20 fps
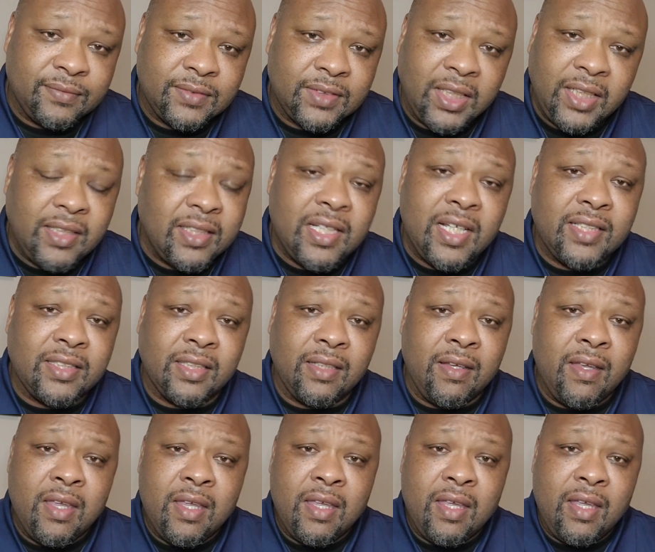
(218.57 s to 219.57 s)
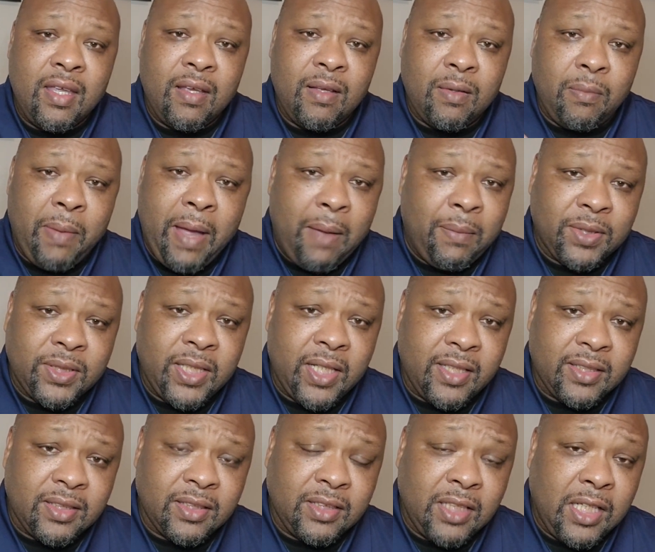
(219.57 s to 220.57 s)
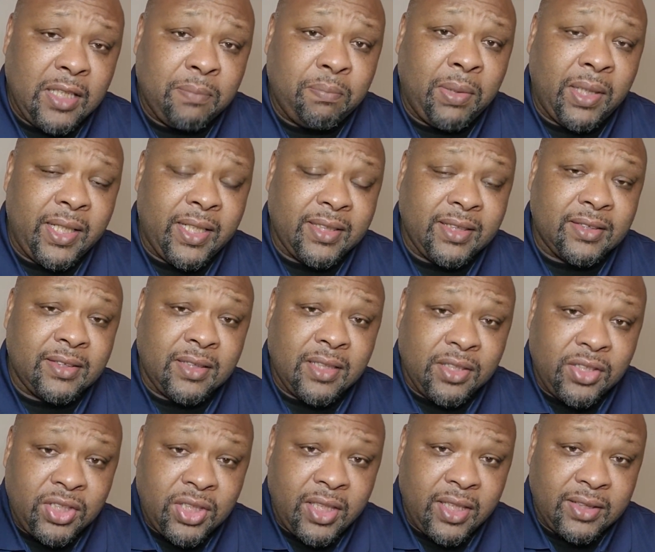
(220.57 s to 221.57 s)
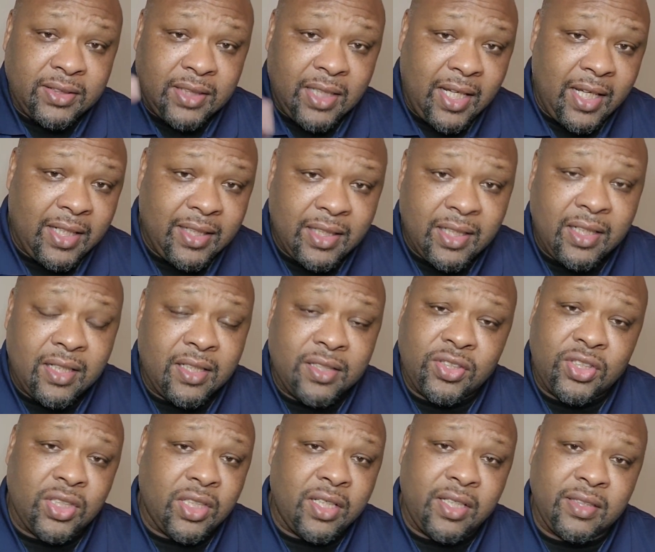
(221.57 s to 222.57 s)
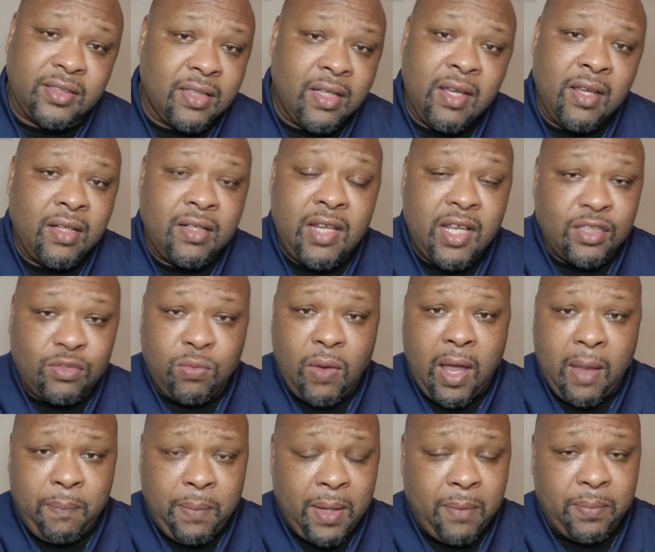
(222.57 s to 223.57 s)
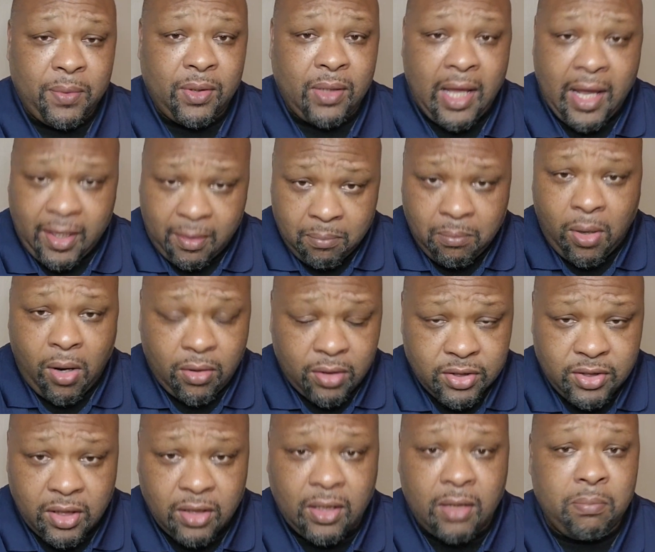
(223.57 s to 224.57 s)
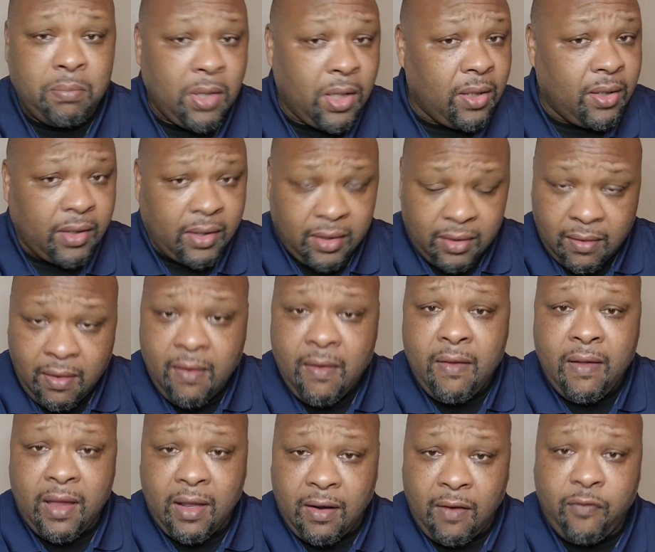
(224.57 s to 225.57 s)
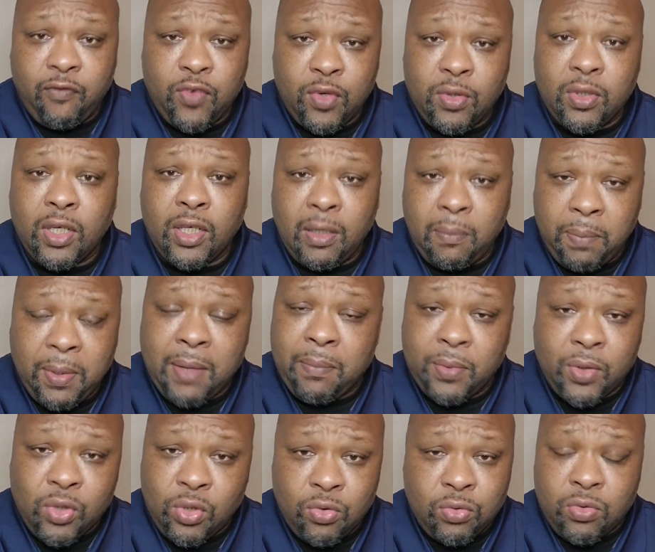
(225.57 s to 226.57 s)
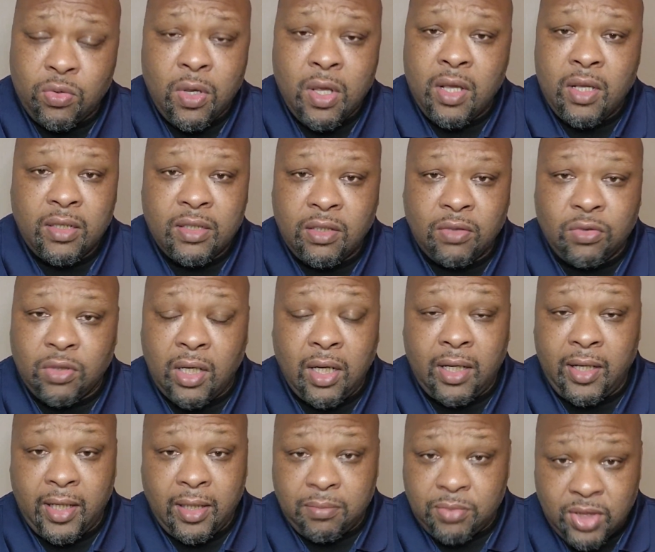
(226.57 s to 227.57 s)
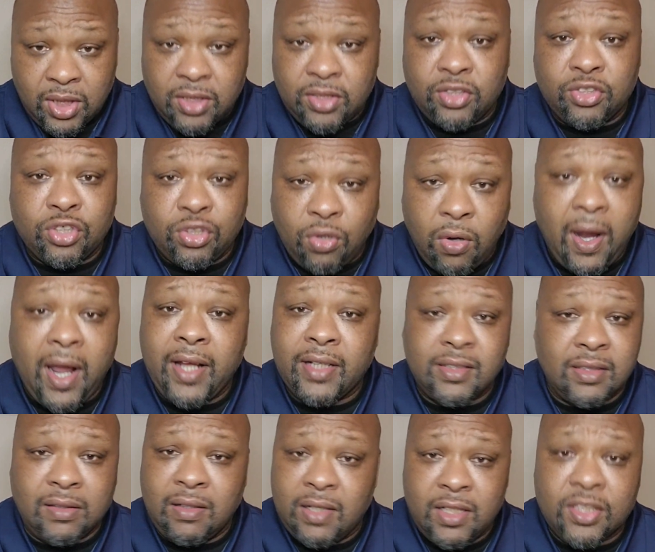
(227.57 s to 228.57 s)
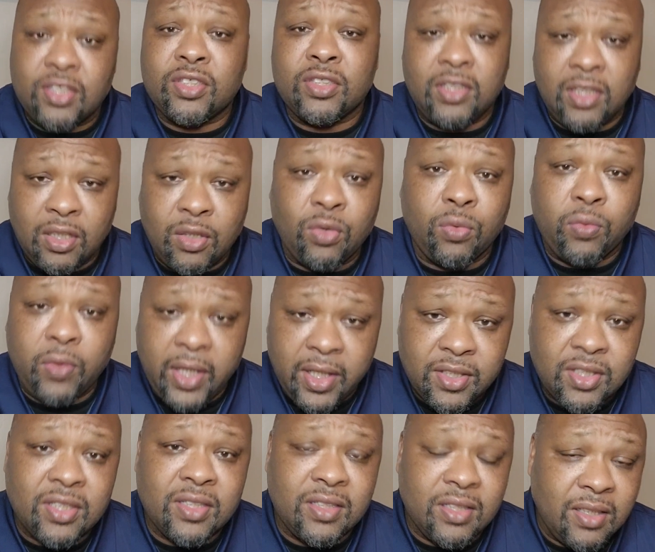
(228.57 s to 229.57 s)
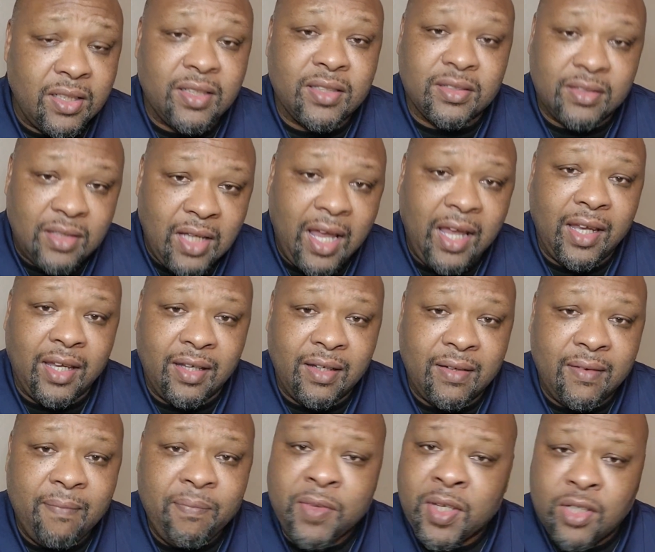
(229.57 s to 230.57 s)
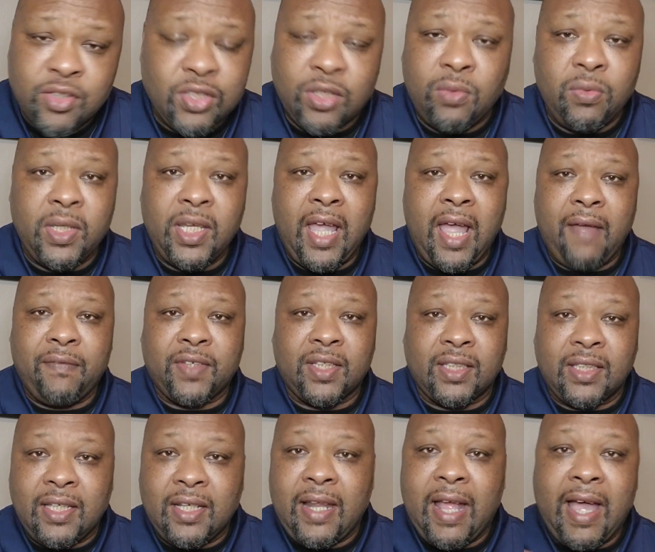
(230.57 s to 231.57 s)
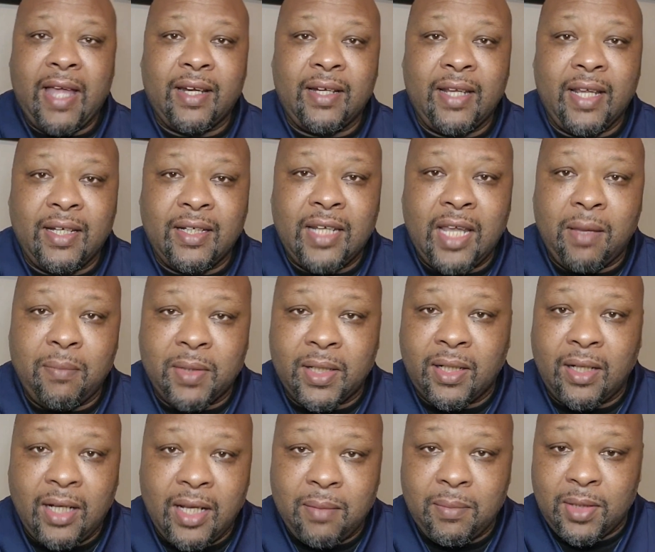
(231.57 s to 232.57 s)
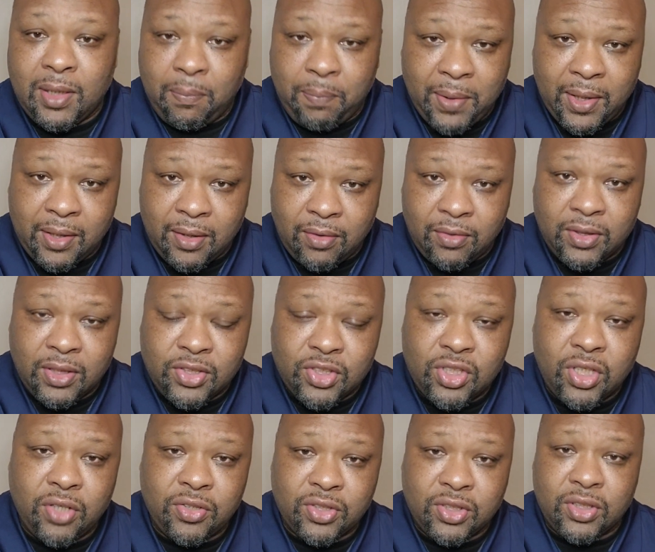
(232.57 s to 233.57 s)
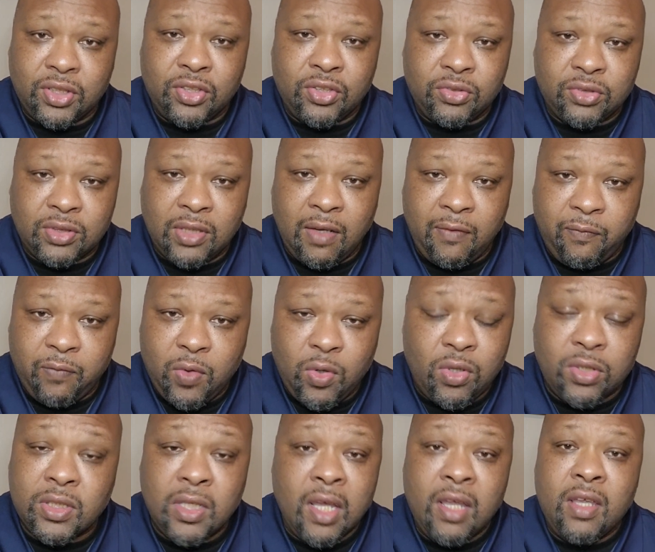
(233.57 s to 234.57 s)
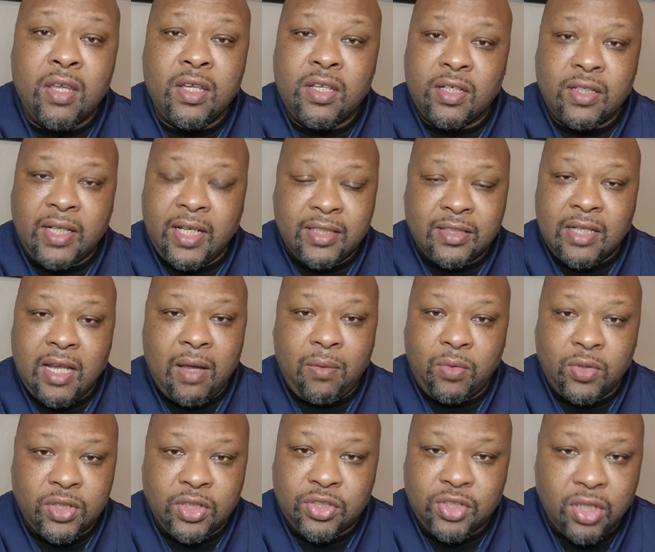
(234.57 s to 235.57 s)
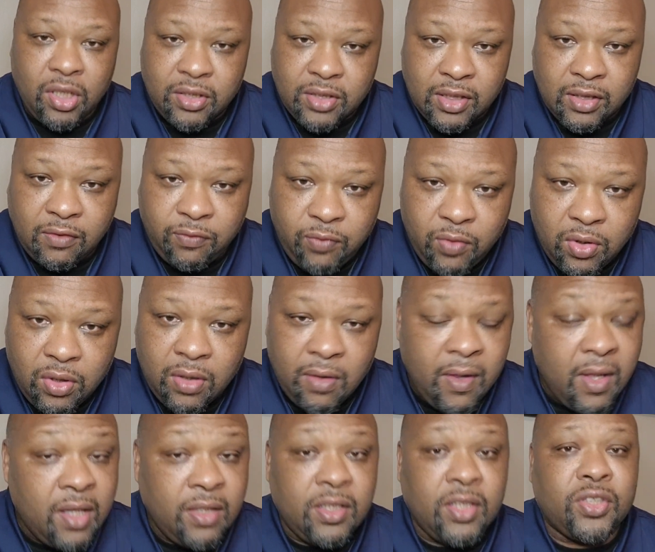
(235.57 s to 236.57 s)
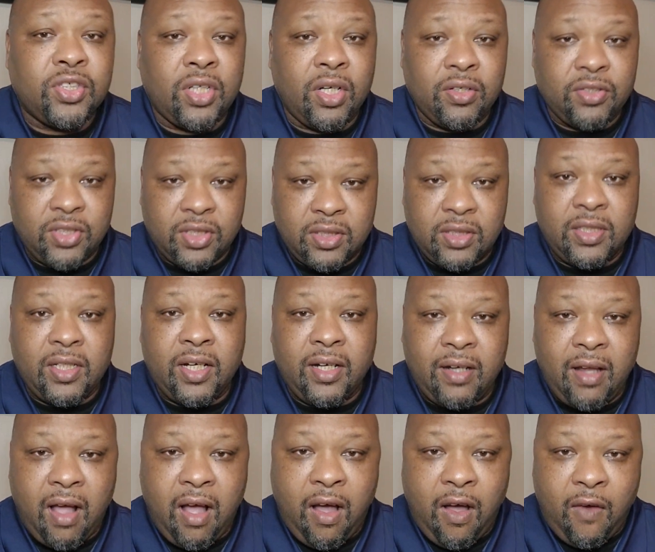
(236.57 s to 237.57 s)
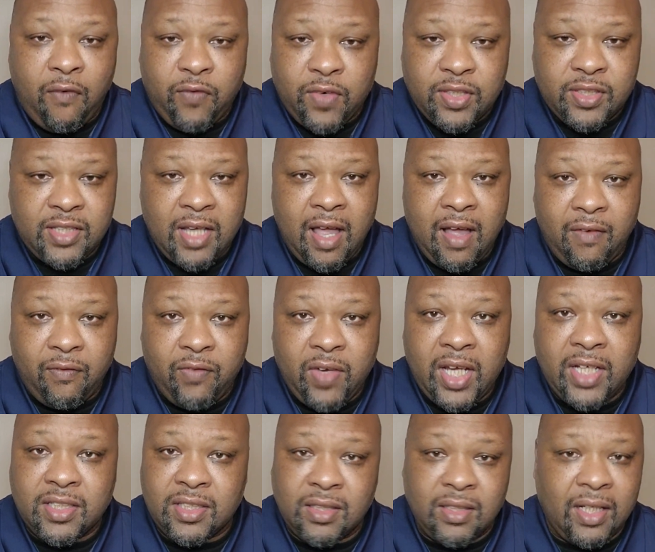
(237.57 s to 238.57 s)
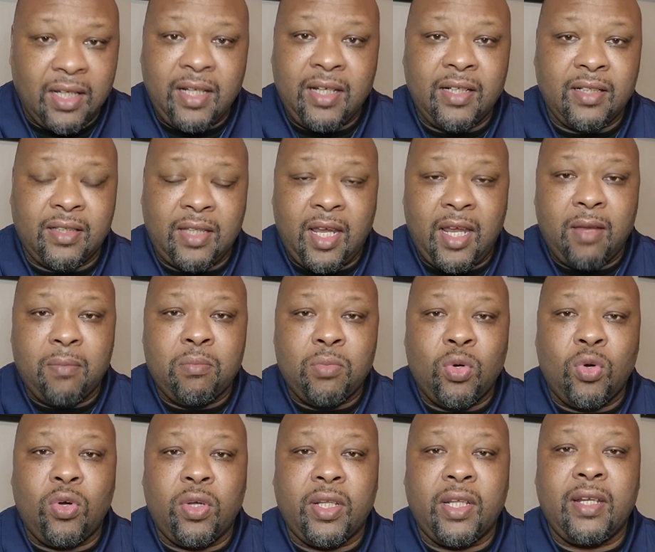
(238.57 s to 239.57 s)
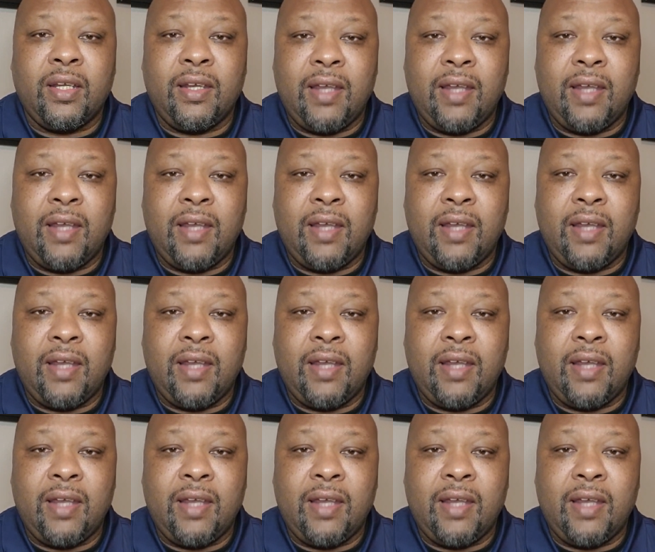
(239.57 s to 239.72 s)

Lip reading: He doesn't. The Bible tells us he blesses the just and the unjust. That's why people like Mark Zuckerberg and a few other people who don't claim Jesus Christ is still rich to this day. So we have to get out of that name and claim it, depending on these churches to do stuff for us. That's not what the church is for. The church is there to offer salvation. Anything more than